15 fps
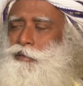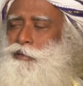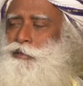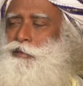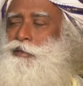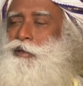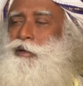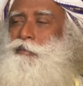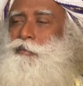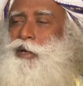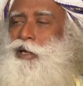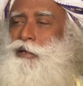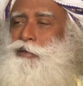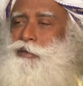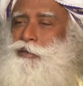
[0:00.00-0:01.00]
raw
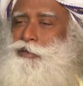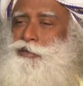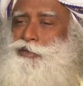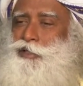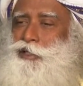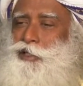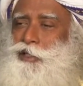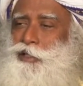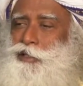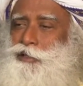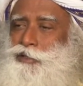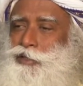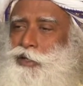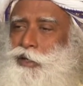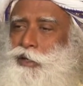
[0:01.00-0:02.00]
mango, chili
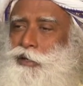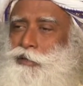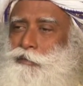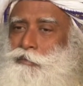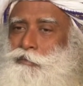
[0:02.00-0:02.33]
and salt,